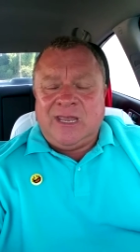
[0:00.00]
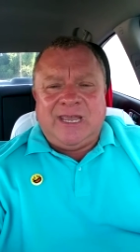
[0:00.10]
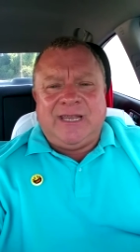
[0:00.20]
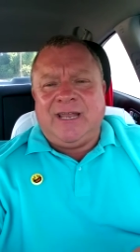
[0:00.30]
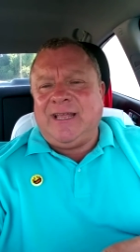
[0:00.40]

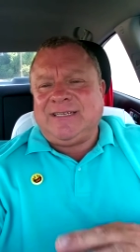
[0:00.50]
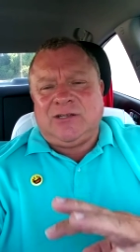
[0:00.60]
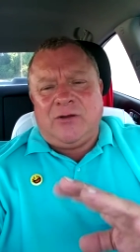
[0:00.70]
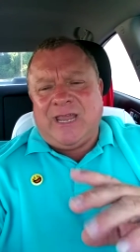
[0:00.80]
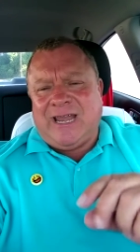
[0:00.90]
And it's
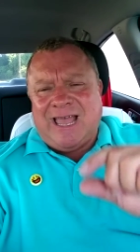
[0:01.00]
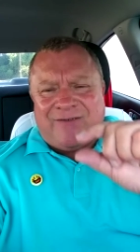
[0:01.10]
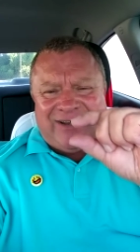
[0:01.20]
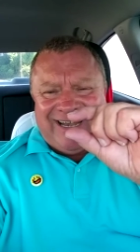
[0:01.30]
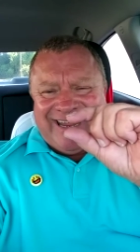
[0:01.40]
okay to
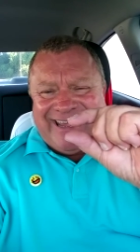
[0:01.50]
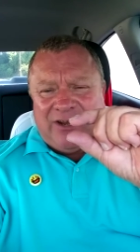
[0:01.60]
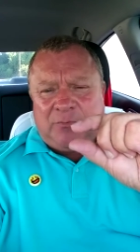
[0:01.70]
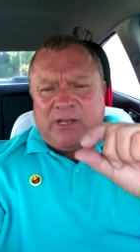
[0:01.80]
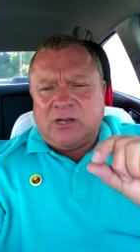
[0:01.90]
have a
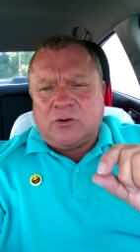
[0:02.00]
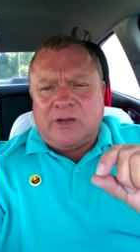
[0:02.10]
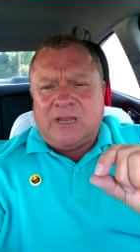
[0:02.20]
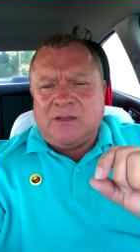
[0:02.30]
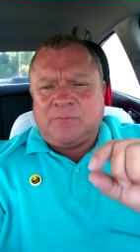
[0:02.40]
little bit of
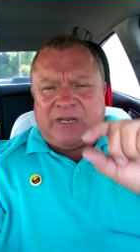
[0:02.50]
greed,